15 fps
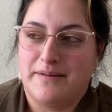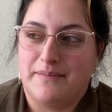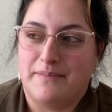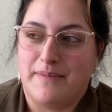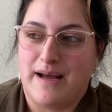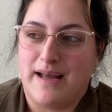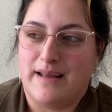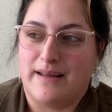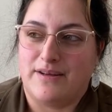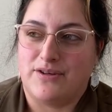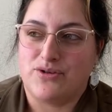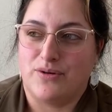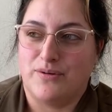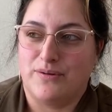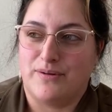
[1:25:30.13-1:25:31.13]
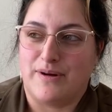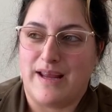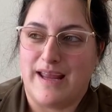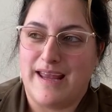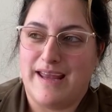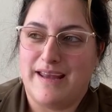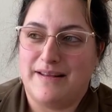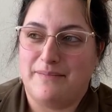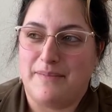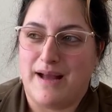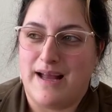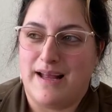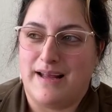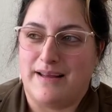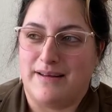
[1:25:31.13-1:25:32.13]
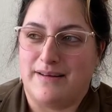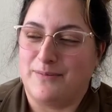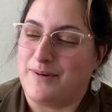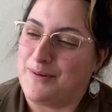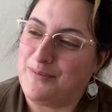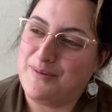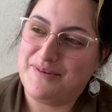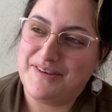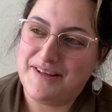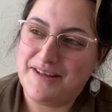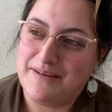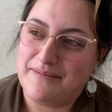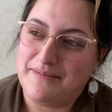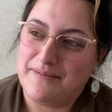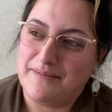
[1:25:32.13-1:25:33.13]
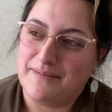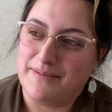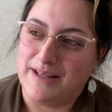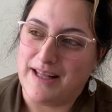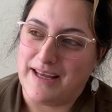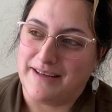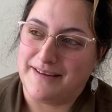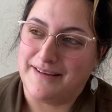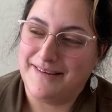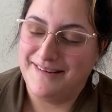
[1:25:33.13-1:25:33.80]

my shoulder, and my, wait, what was it? Leg.